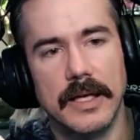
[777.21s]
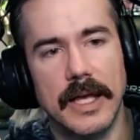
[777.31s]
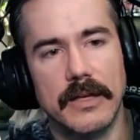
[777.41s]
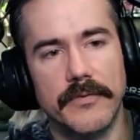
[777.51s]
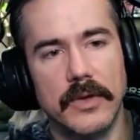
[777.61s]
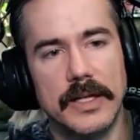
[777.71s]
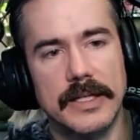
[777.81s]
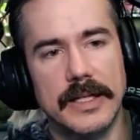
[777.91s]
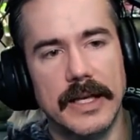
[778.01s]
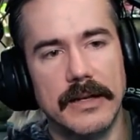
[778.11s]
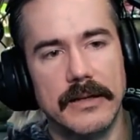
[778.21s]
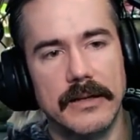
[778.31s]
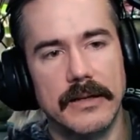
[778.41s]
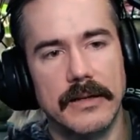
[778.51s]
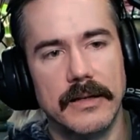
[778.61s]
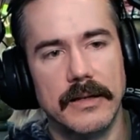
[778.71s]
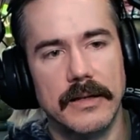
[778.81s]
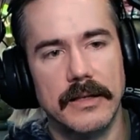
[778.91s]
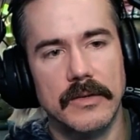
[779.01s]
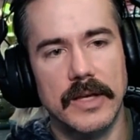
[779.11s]
And if you hit it again,
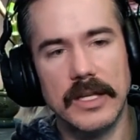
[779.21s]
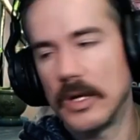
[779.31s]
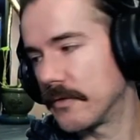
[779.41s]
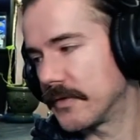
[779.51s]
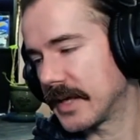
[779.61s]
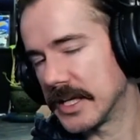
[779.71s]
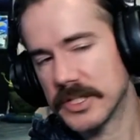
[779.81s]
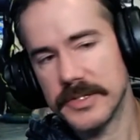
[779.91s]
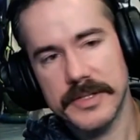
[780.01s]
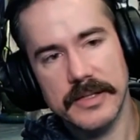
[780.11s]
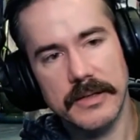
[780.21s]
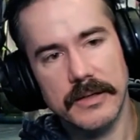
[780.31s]
you get notifications.